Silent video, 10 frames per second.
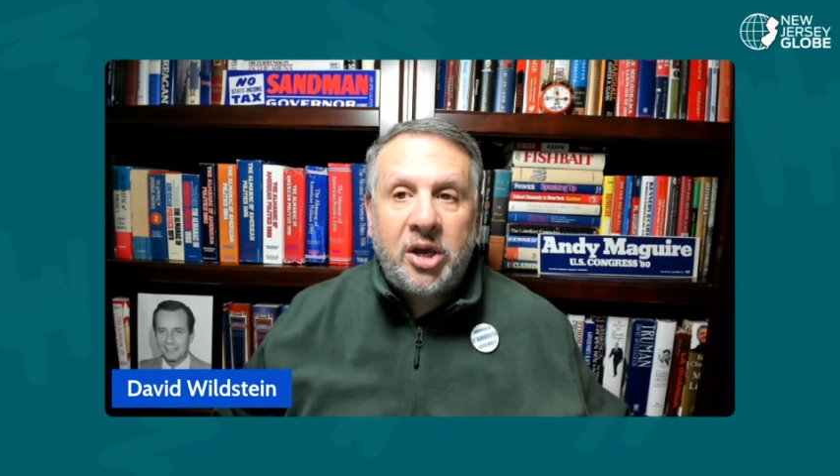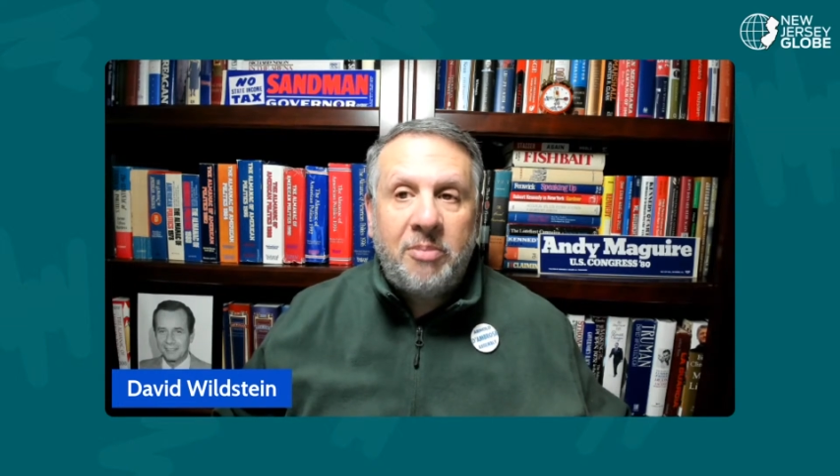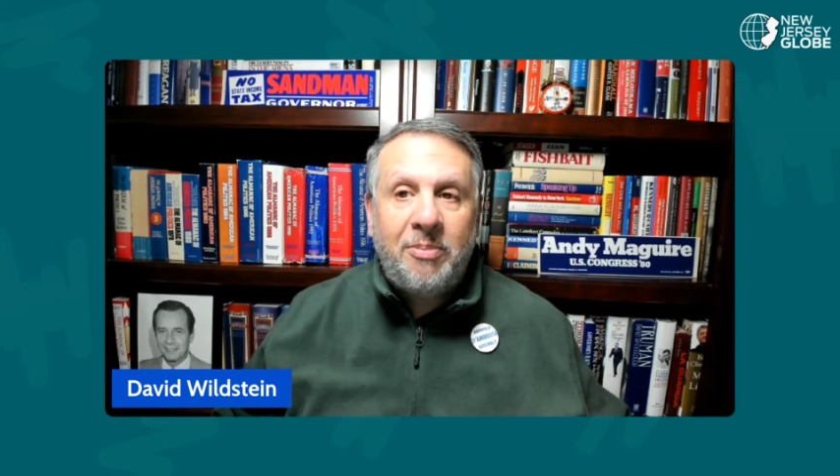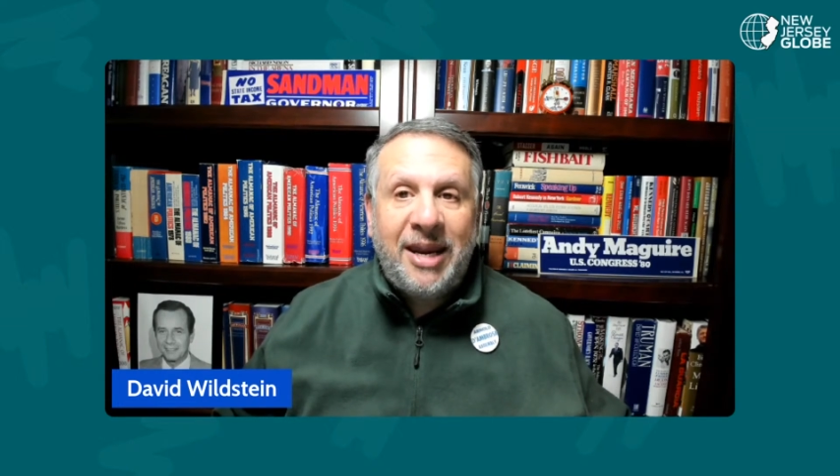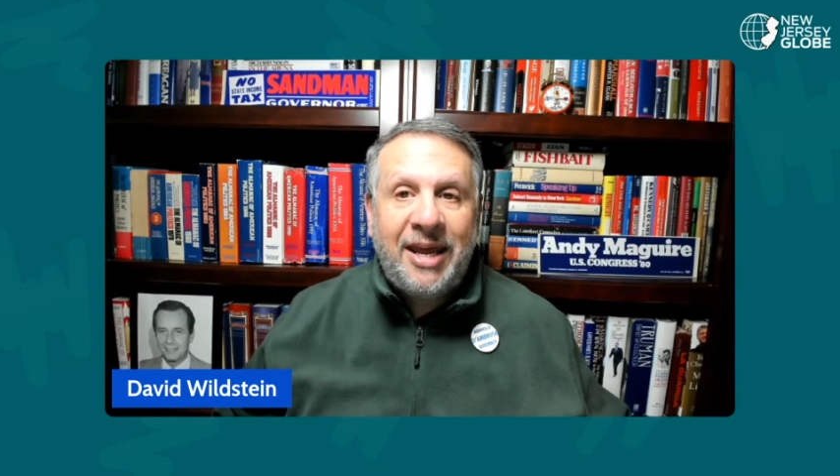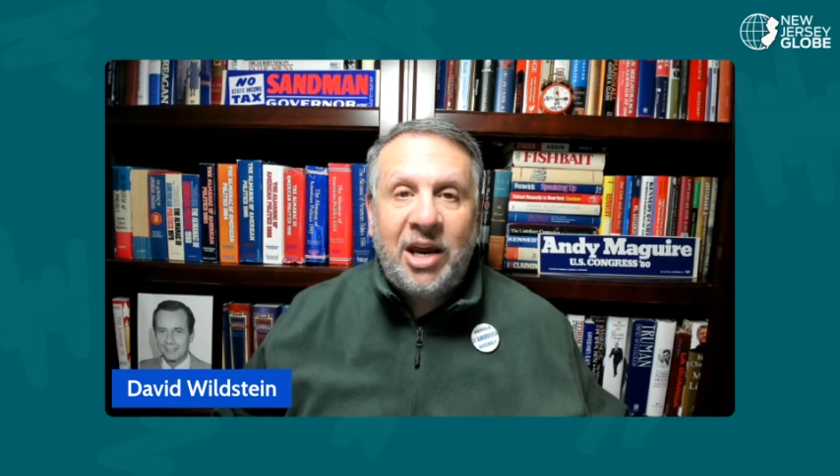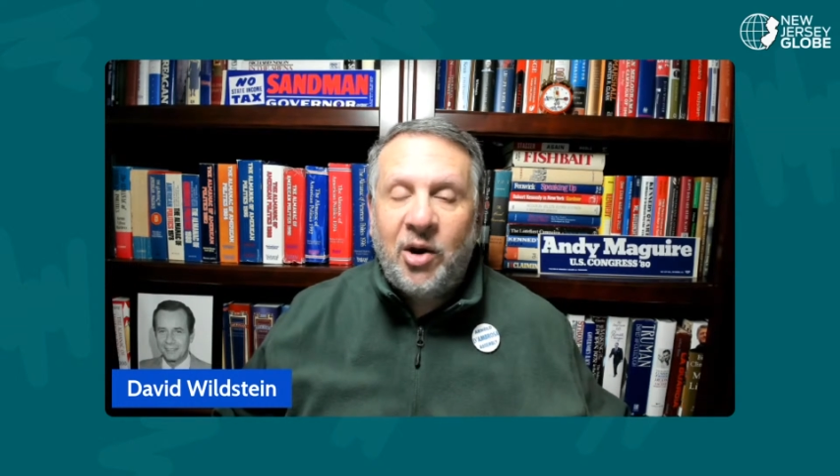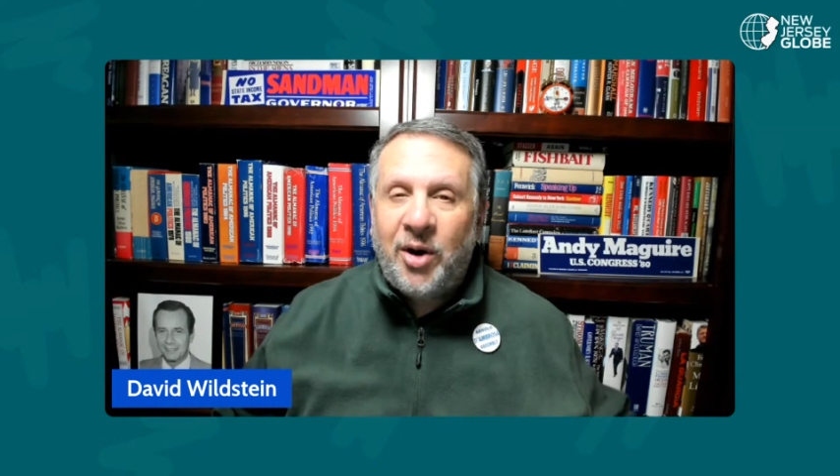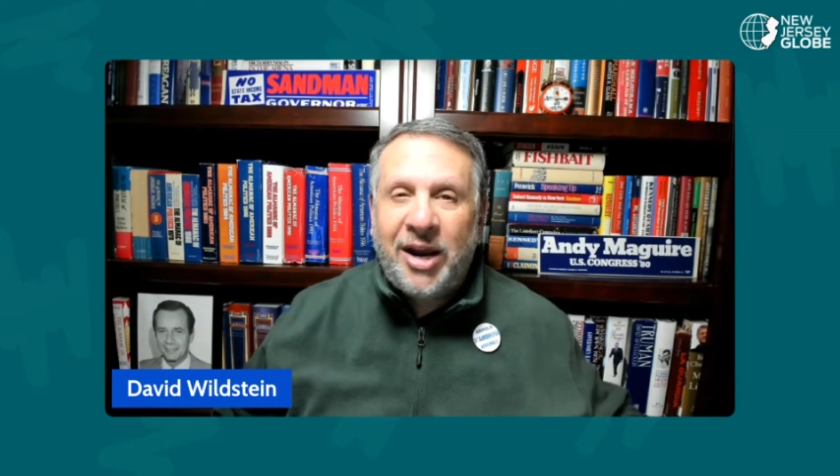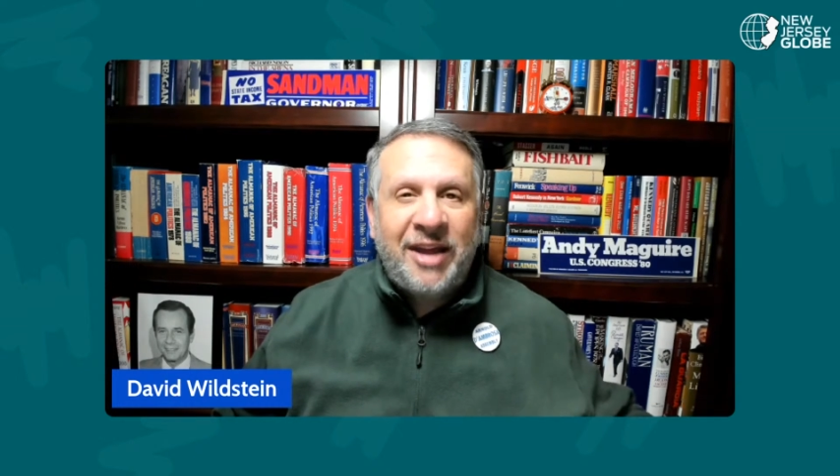committee
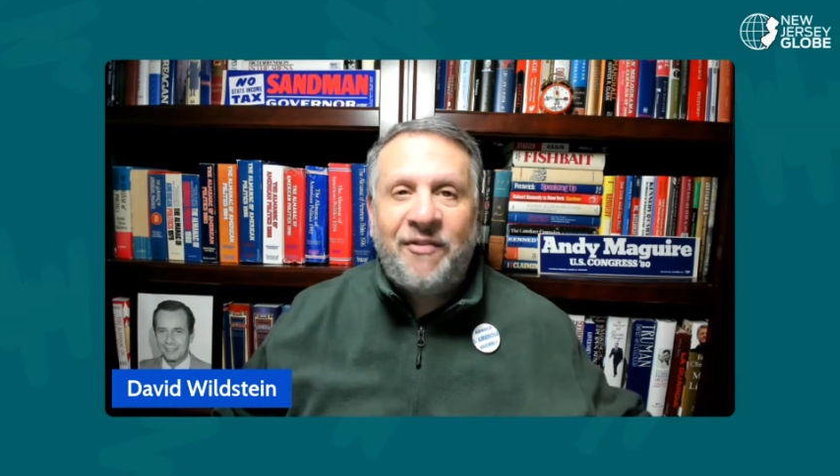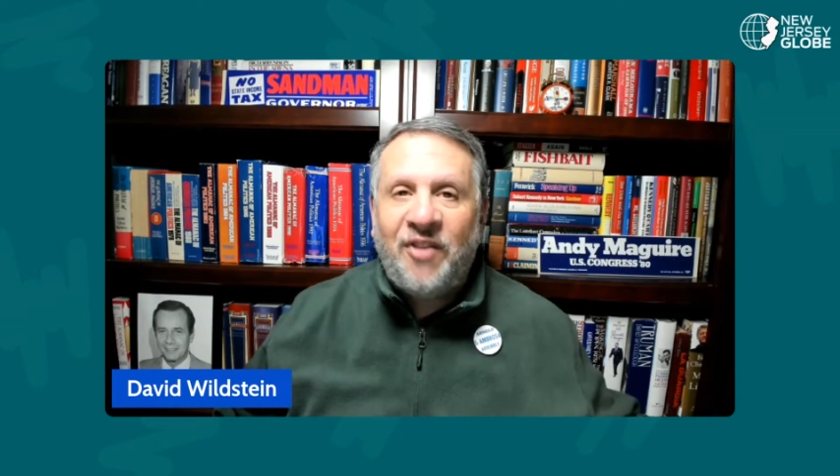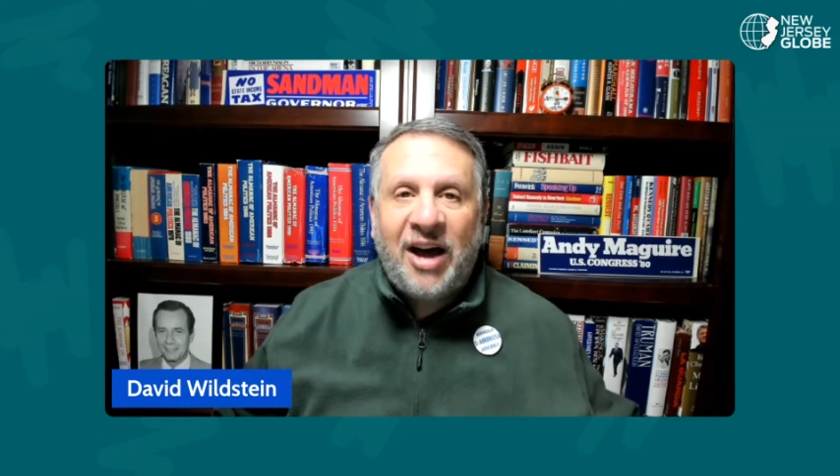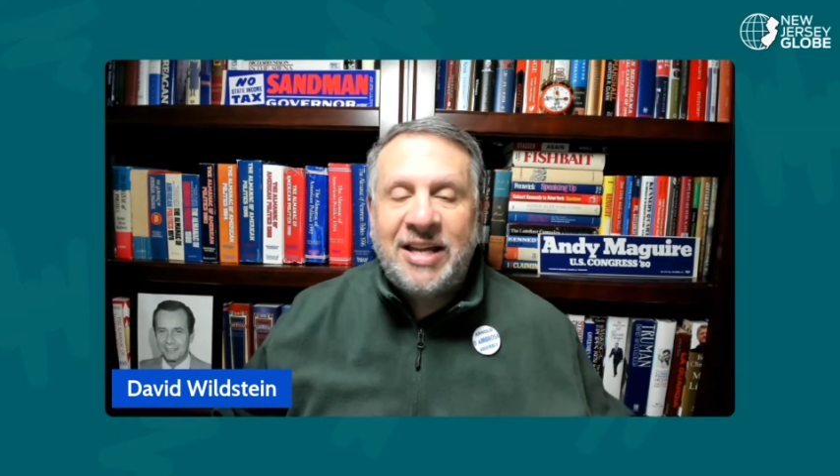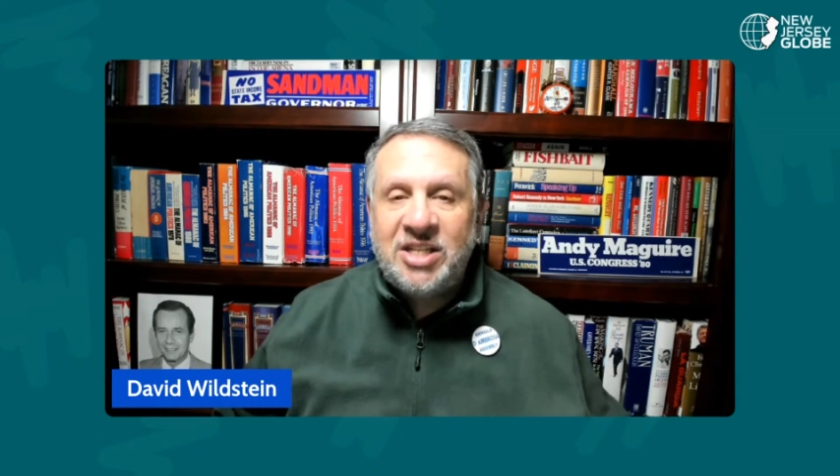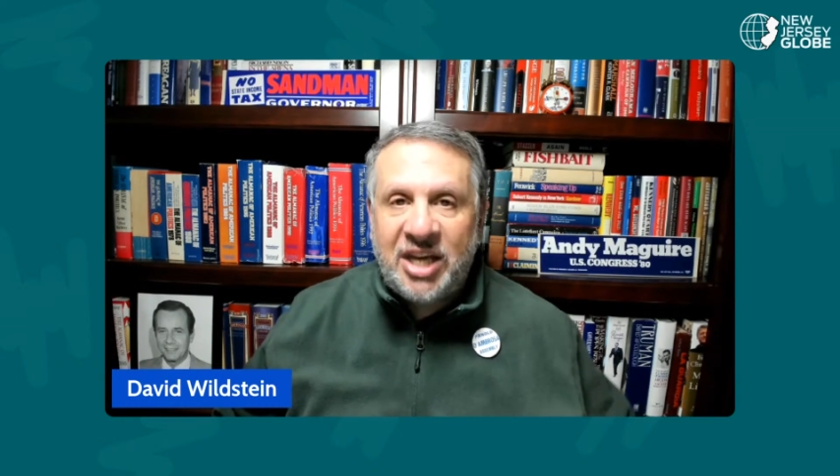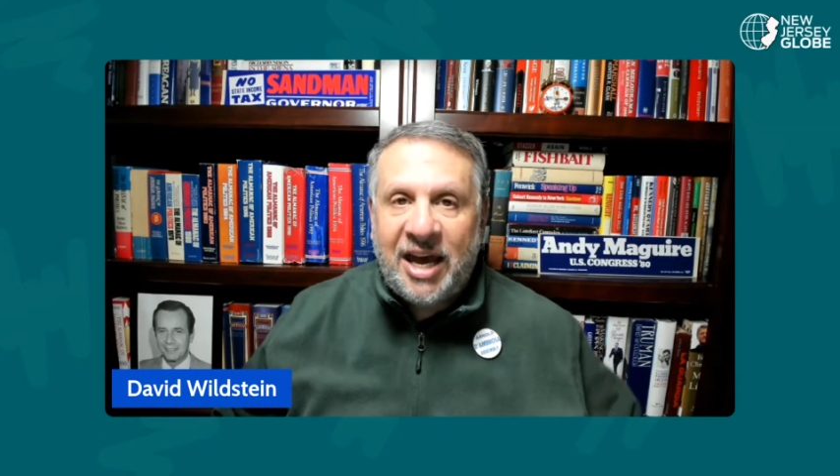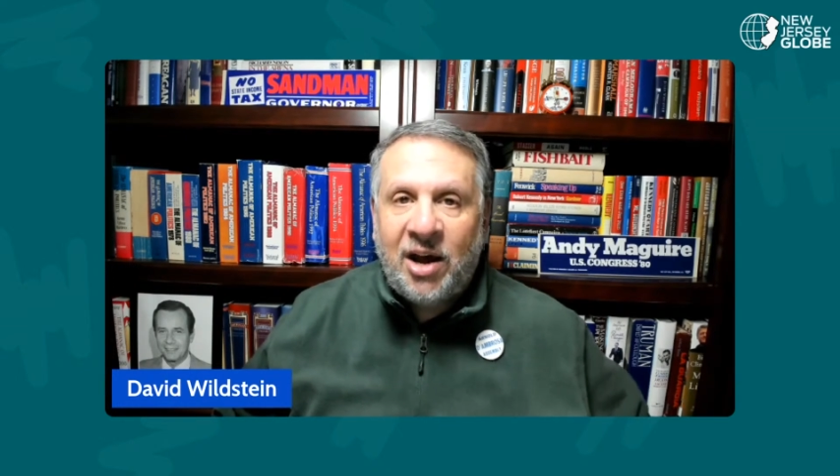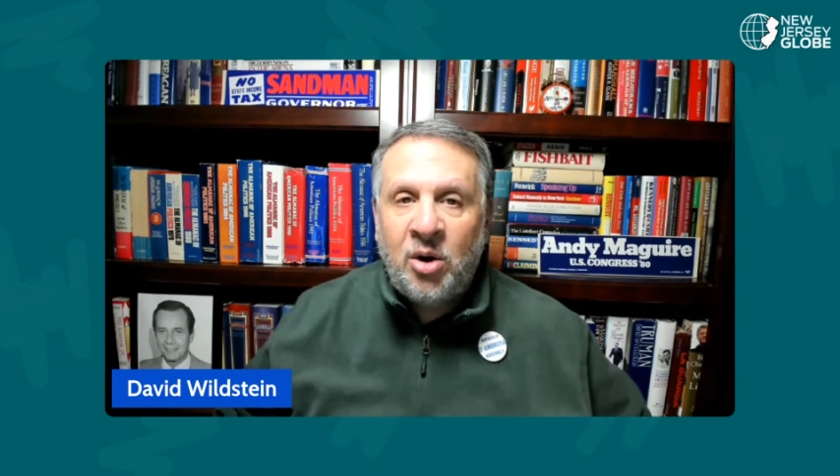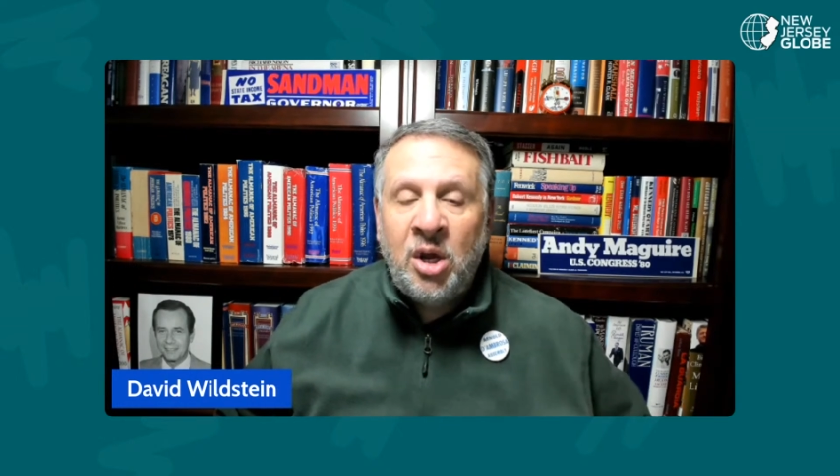hearing, and he finds
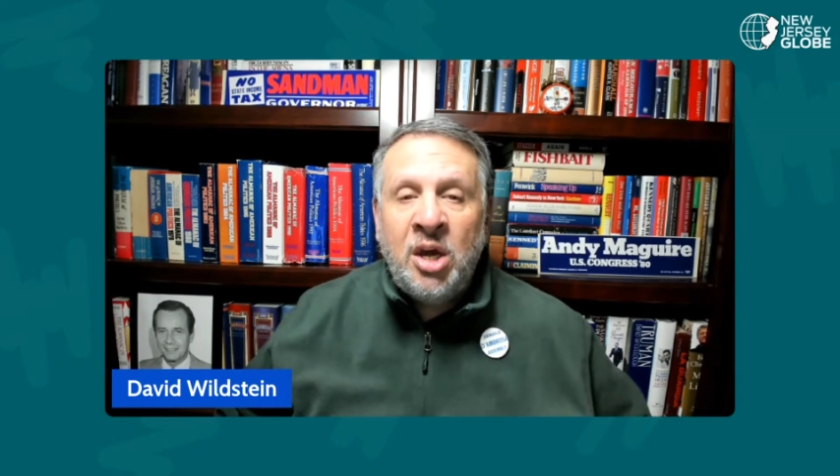out